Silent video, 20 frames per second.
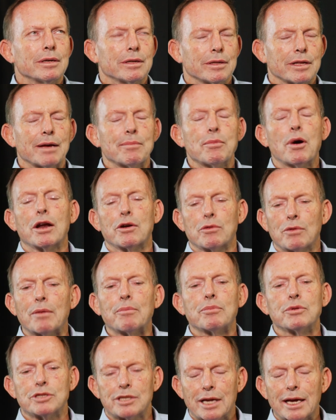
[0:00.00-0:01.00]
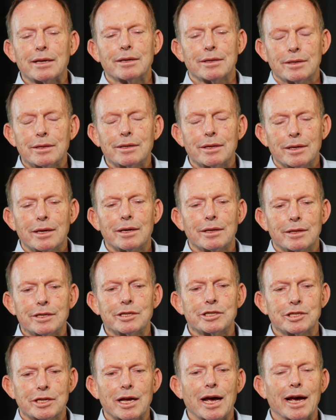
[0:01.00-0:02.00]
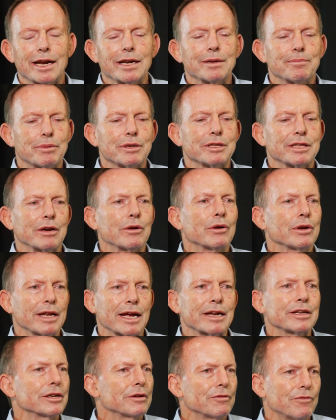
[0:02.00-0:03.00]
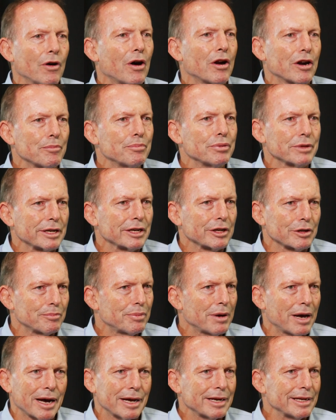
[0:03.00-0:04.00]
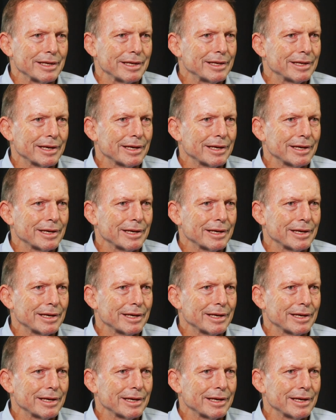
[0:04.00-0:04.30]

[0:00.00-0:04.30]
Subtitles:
they might represent the state, but they're elected via a political party.